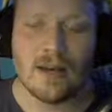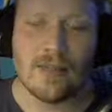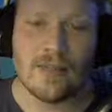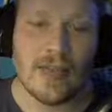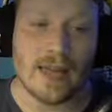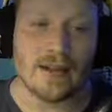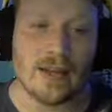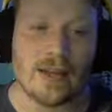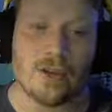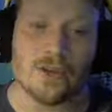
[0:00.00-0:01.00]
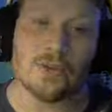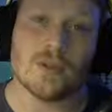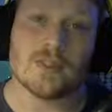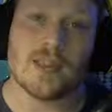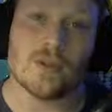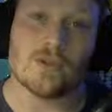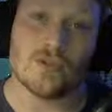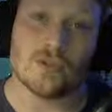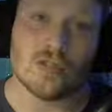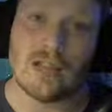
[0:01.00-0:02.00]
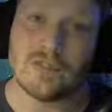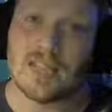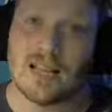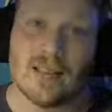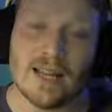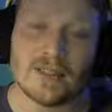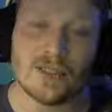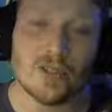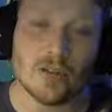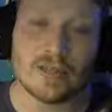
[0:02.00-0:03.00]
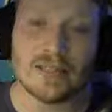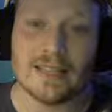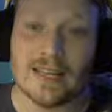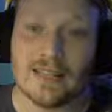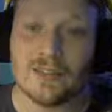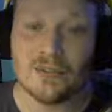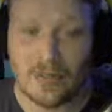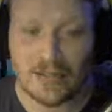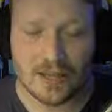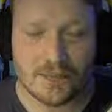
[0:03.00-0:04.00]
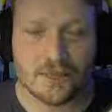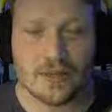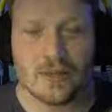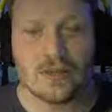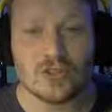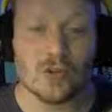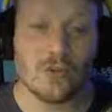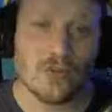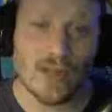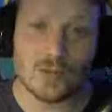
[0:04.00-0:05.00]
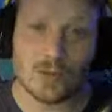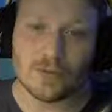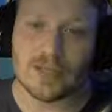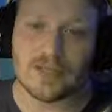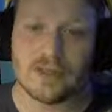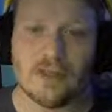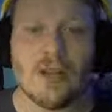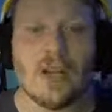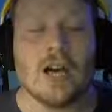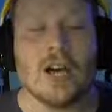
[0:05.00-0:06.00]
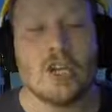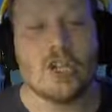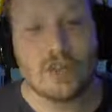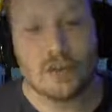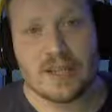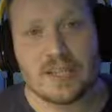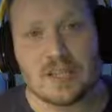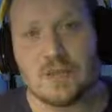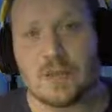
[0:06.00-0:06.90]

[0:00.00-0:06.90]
than units that just have stat lines and not really anything unique. So that's one reason. Another reason we